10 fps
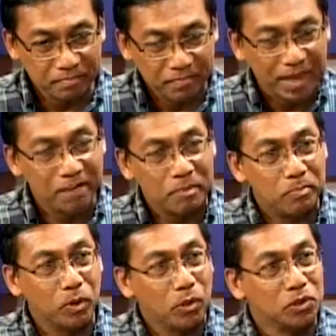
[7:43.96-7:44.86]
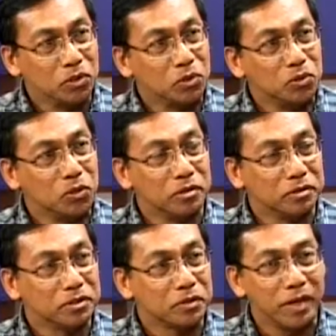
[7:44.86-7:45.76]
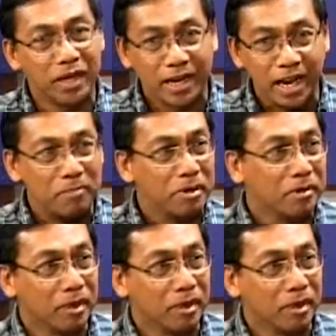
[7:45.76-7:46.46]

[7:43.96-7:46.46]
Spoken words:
Telling people what to do during the earthquake and having